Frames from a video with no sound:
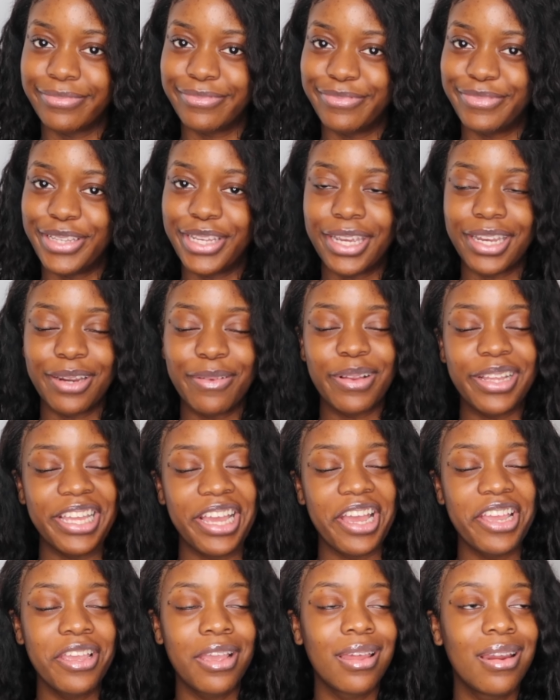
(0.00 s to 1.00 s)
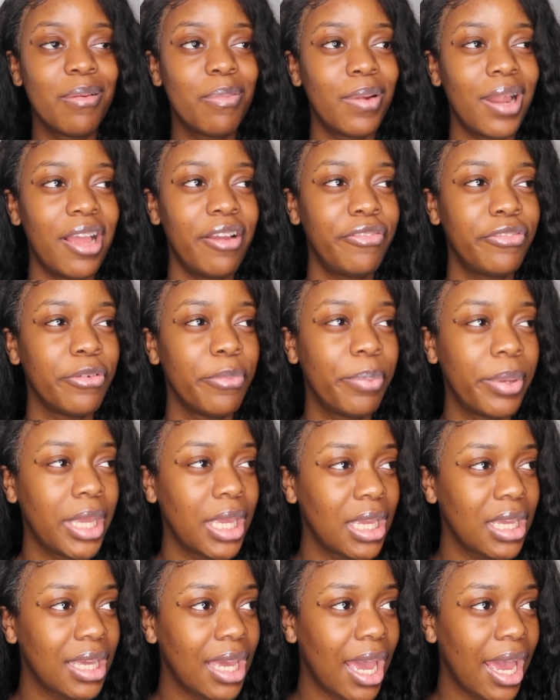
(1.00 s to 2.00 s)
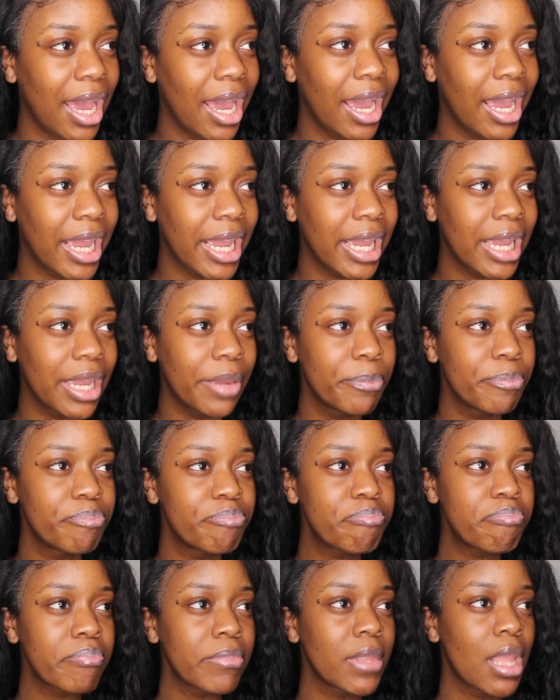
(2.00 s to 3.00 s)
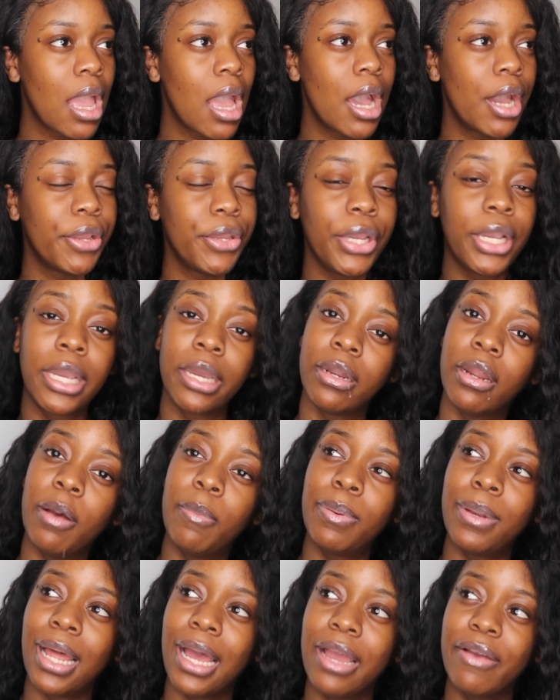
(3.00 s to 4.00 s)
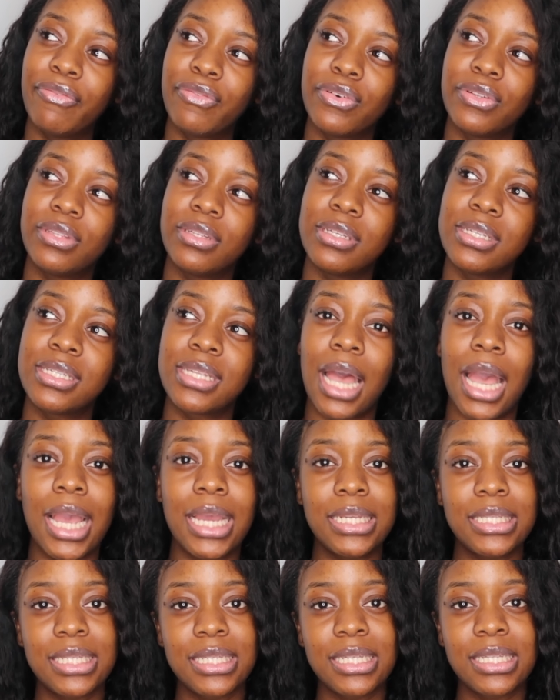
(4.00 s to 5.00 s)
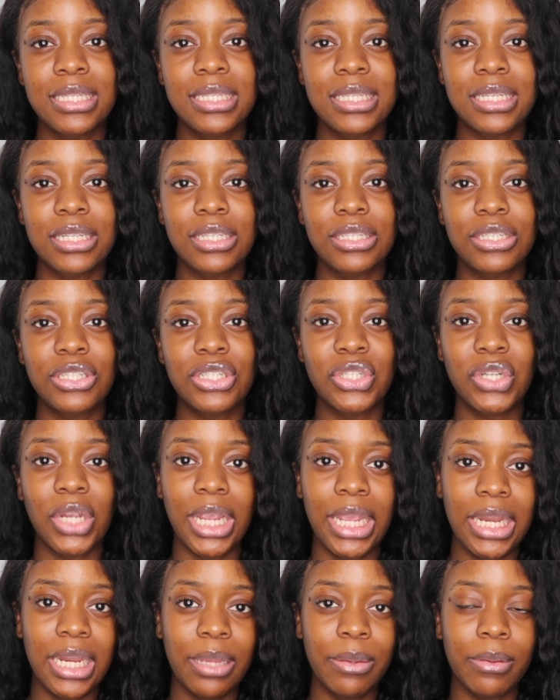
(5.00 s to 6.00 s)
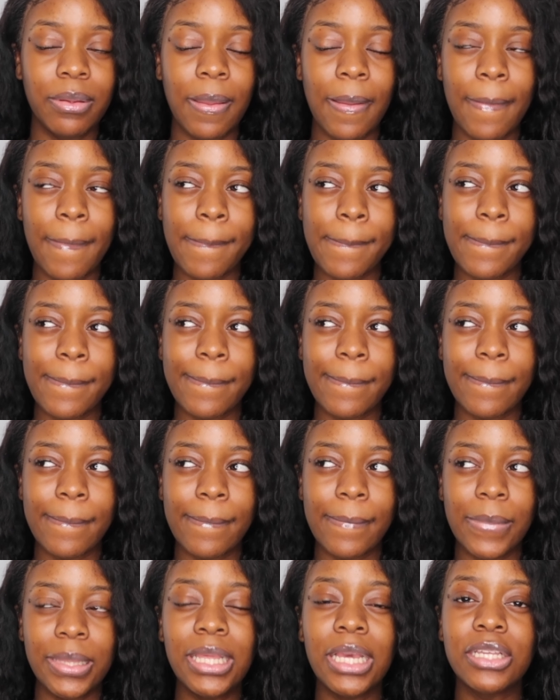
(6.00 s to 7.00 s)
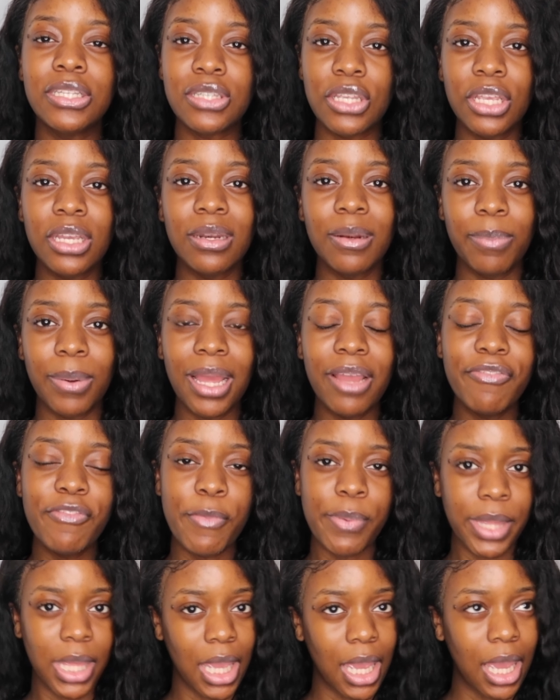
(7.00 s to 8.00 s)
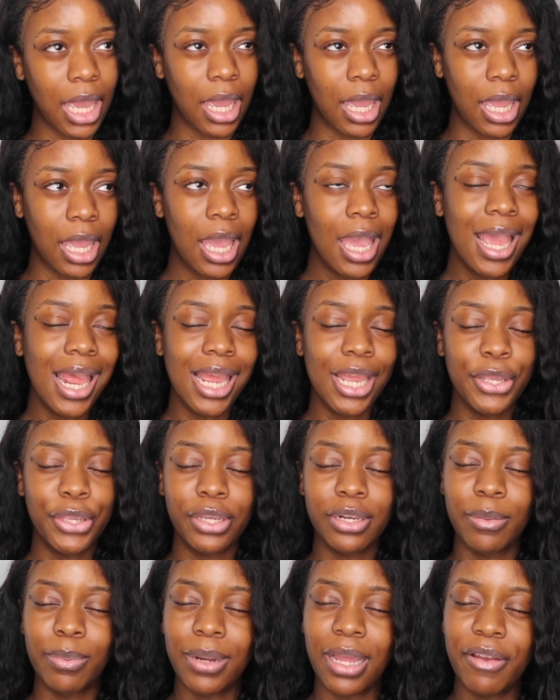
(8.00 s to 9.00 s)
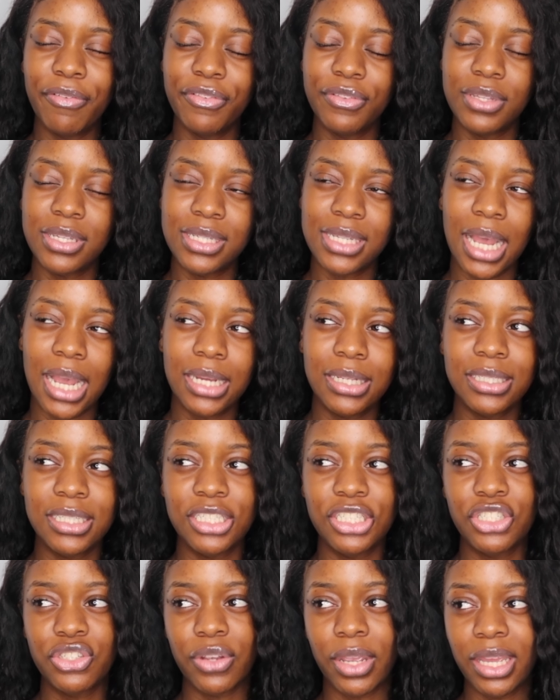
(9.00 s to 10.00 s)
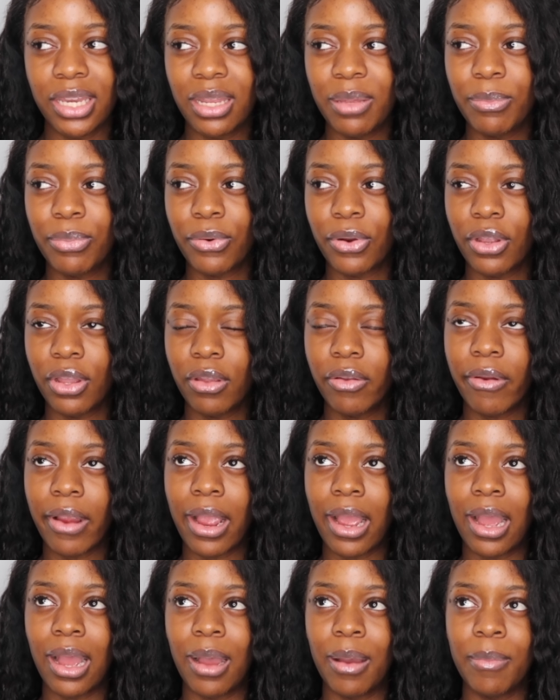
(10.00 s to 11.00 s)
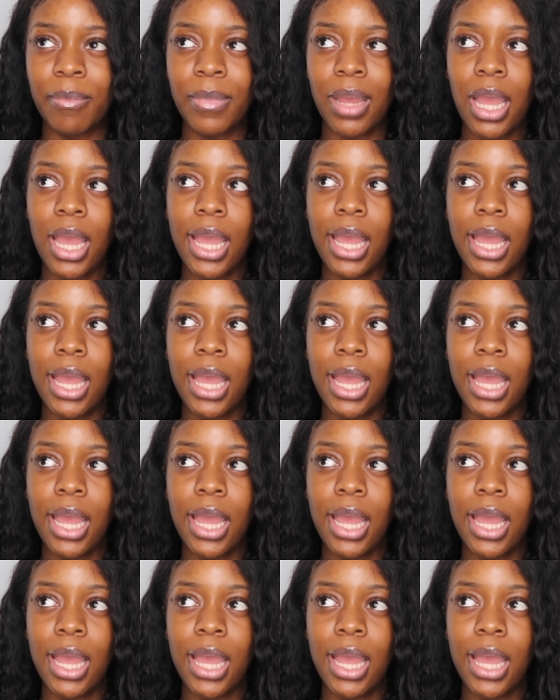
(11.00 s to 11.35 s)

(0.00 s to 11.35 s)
you can apply for PA, you can apply for the scientist training. Yeah, so you can apply for PA, you can apply for the scientist training program.